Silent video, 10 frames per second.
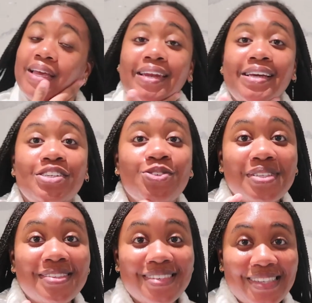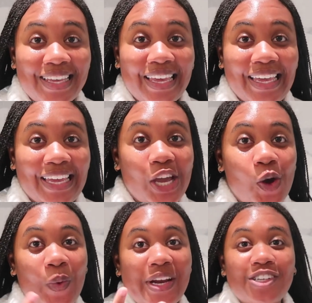And as you can see,
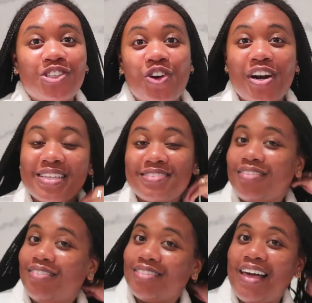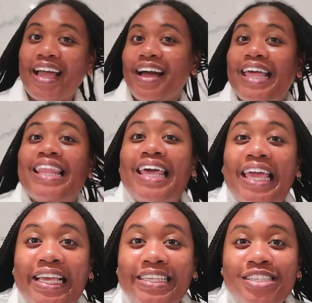we are starting to look like a
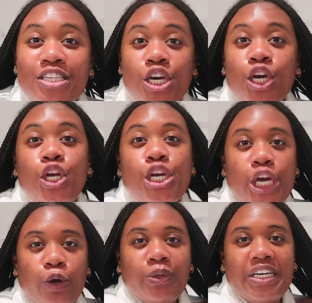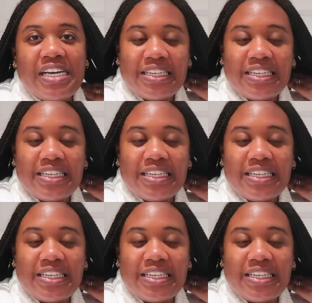glazed donut.